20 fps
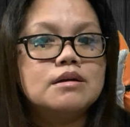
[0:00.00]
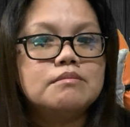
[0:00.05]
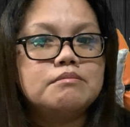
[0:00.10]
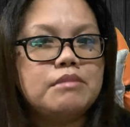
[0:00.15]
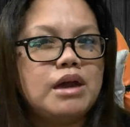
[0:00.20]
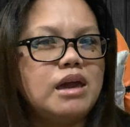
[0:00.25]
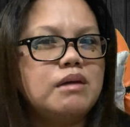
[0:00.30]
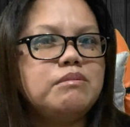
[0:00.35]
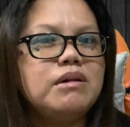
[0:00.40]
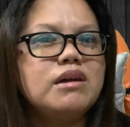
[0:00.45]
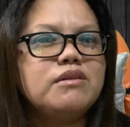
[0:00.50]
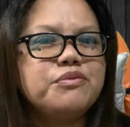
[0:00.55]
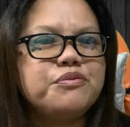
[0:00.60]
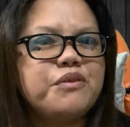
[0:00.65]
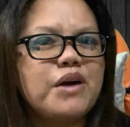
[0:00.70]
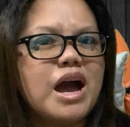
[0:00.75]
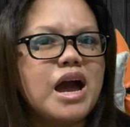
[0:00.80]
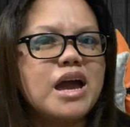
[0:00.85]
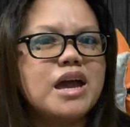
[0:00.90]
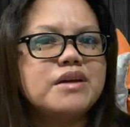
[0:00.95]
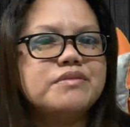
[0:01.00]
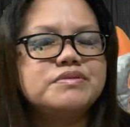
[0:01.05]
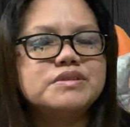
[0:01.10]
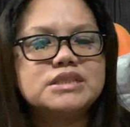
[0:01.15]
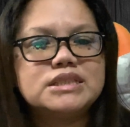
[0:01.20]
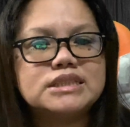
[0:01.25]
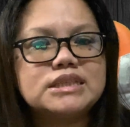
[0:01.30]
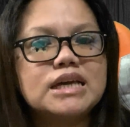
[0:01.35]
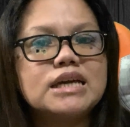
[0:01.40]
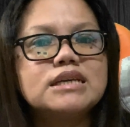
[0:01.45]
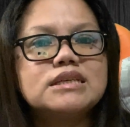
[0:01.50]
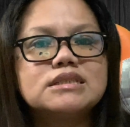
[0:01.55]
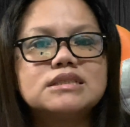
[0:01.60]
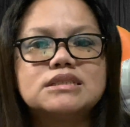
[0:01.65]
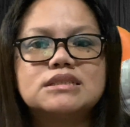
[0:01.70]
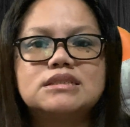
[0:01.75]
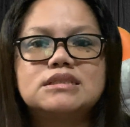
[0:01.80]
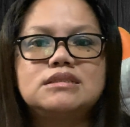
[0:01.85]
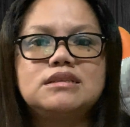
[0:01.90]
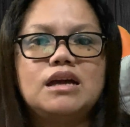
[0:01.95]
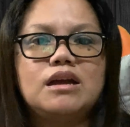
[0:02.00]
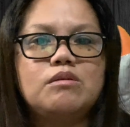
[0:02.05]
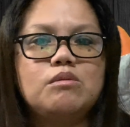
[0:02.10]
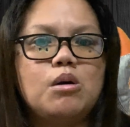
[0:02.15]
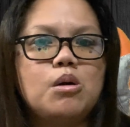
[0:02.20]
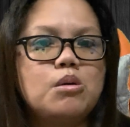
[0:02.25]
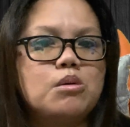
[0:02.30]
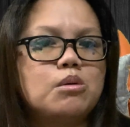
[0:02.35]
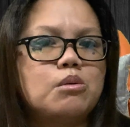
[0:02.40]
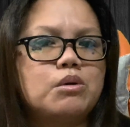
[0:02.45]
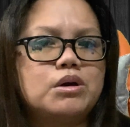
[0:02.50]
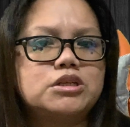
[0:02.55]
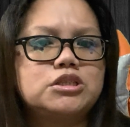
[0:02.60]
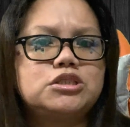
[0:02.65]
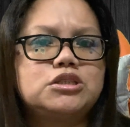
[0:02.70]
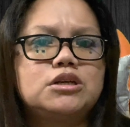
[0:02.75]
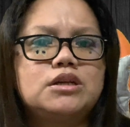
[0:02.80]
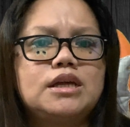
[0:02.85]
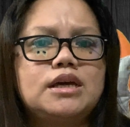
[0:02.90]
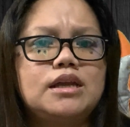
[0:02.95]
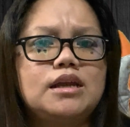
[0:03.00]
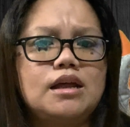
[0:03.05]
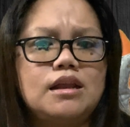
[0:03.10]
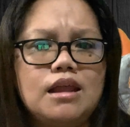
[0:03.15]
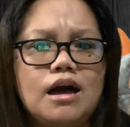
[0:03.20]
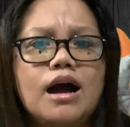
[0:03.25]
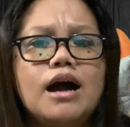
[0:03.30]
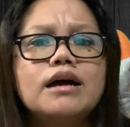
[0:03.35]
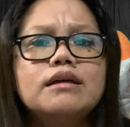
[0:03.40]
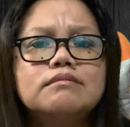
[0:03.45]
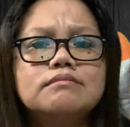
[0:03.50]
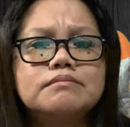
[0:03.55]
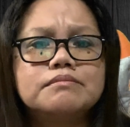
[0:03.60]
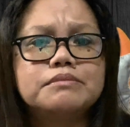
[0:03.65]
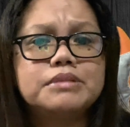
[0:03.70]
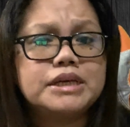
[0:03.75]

Maybe 5, 6, they won't question it a lot.